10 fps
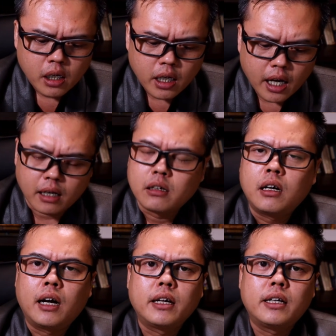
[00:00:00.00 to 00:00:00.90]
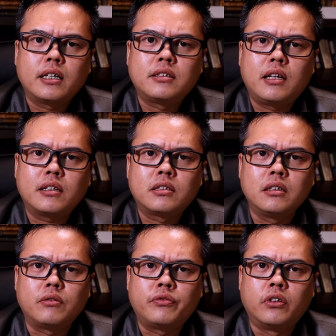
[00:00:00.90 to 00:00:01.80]
yeah, I guess that's
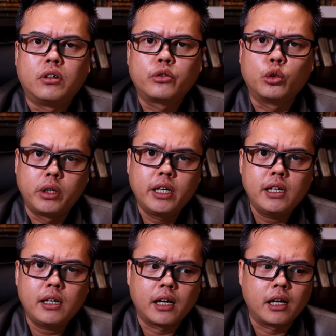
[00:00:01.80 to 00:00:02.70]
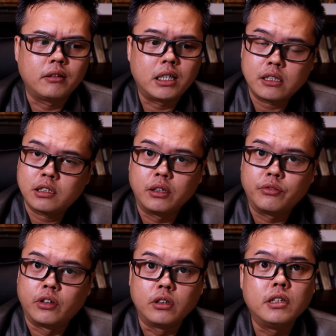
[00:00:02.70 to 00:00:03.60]
it for today, and that's
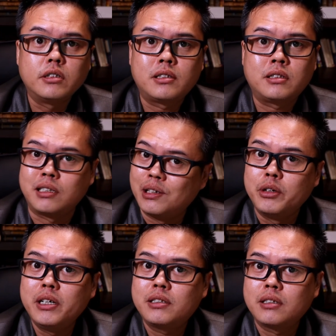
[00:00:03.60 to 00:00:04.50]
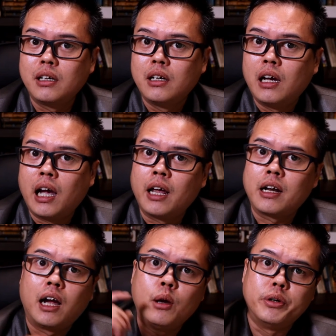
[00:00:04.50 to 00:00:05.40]
it for this series.
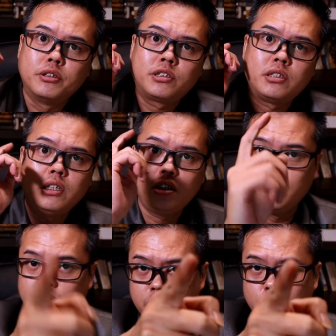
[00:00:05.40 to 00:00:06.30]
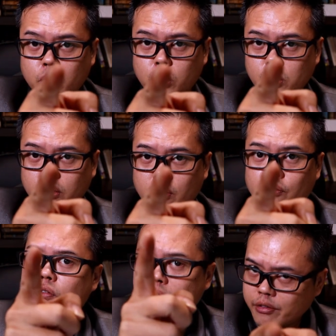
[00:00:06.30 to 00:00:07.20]
And I will see you
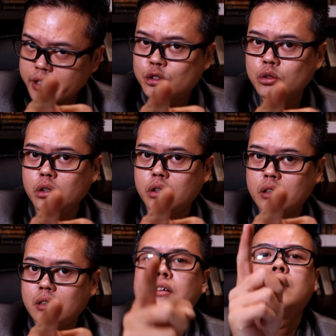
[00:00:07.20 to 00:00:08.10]
very soon